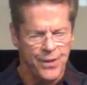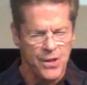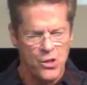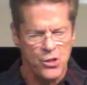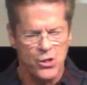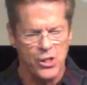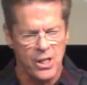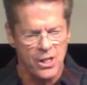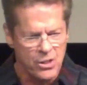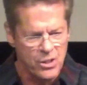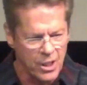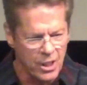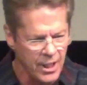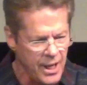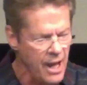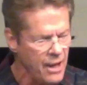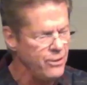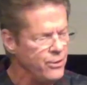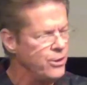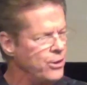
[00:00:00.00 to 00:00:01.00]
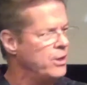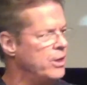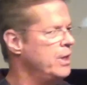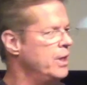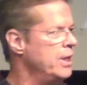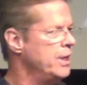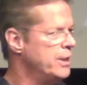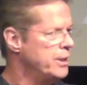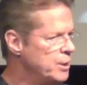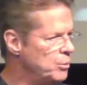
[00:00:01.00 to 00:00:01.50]
this is another
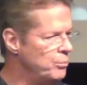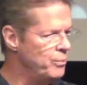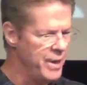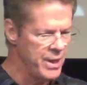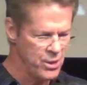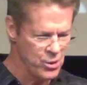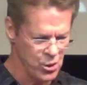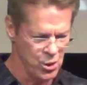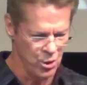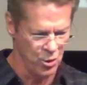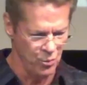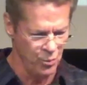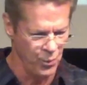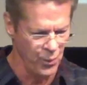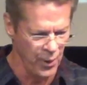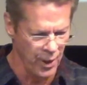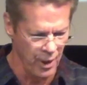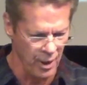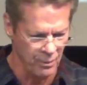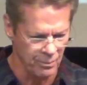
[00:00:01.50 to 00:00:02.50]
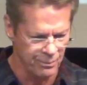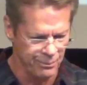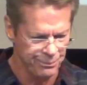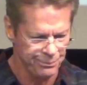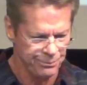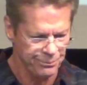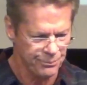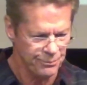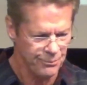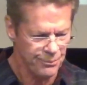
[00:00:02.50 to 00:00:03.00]
dimension of prayer.
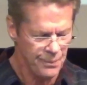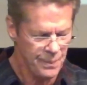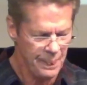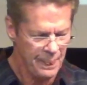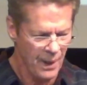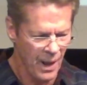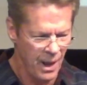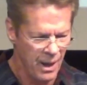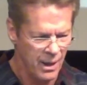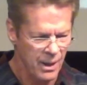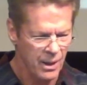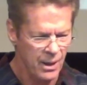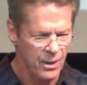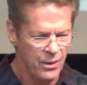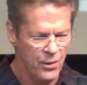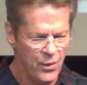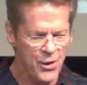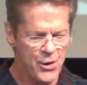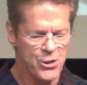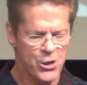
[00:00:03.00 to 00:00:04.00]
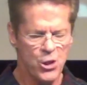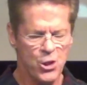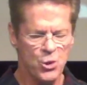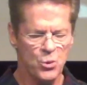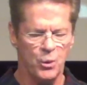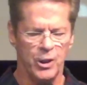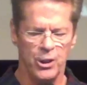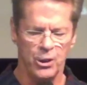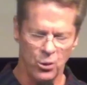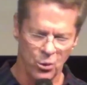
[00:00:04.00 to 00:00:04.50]
This is
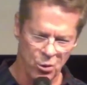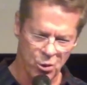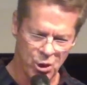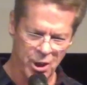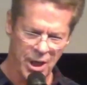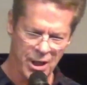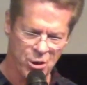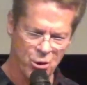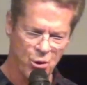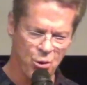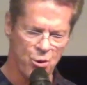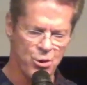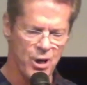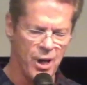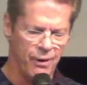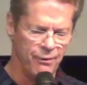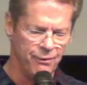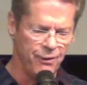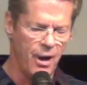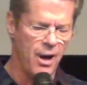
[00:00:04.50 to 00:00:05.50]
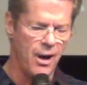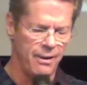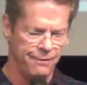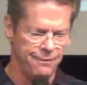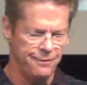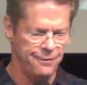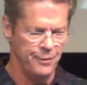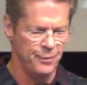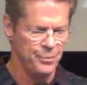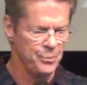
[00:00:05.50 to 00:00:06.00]
when you shut yourself
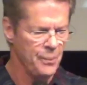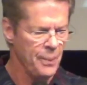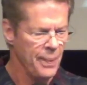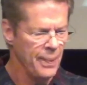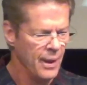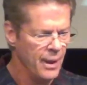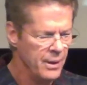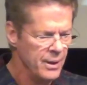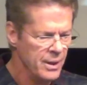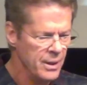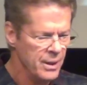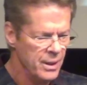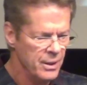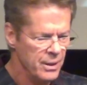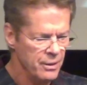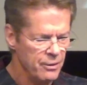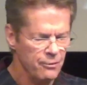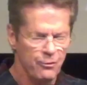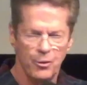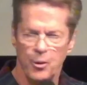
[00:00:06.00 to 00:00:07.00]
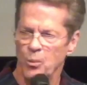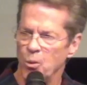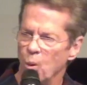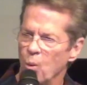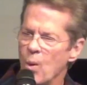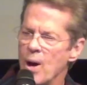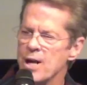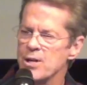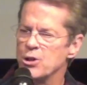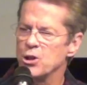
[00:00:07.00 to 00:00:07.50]
off from the
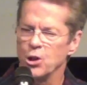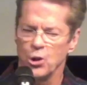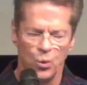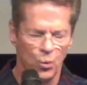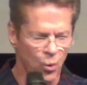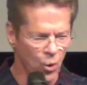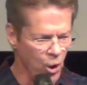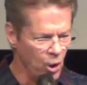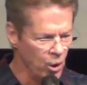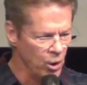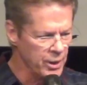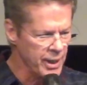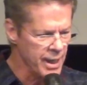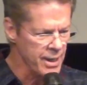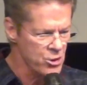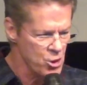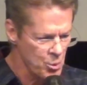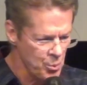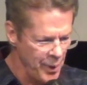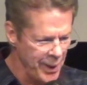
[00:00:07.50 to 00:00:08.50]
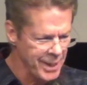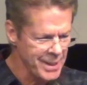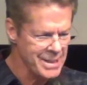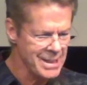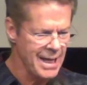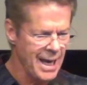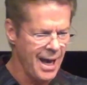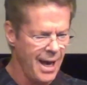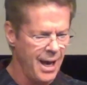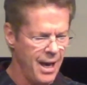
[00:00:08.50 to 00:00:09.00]
rest of the world and spend
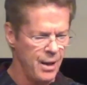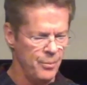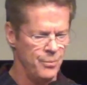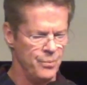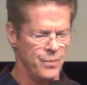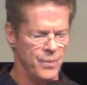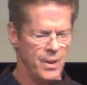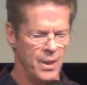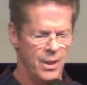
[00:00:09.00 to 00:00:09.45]
time